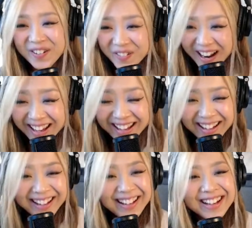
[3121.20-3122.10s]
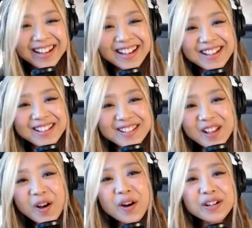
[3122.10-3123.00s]
Right.
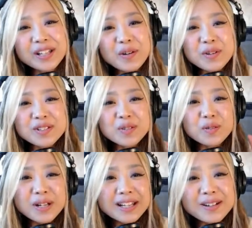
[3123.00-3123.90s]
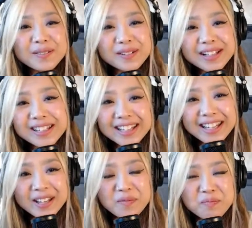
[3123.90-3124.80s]
So that was really,
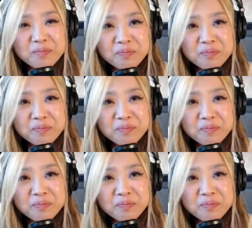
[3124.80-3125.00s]
really